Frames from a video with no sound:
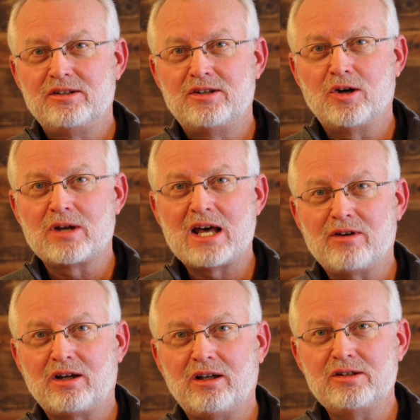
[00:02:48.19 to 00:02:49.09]
don't
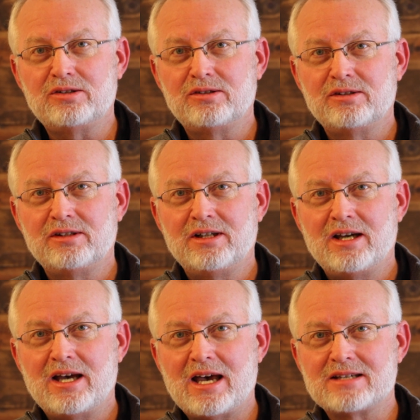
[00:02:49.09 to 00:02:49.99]
have a clue
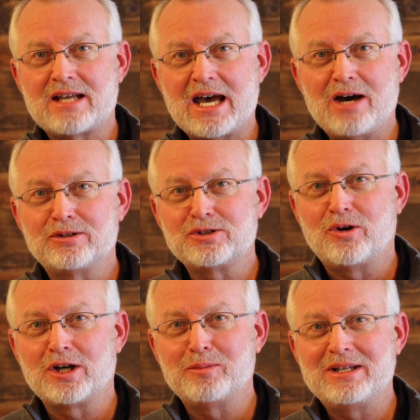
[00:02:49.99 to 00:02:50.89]
as to how it's
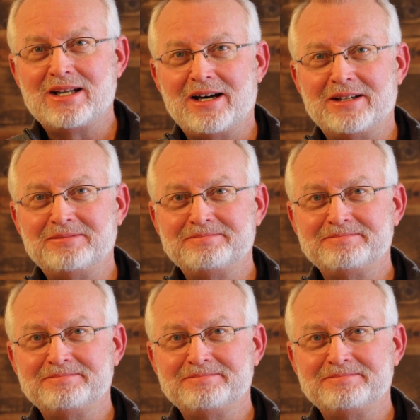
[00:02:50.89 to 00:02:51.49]
going to be done.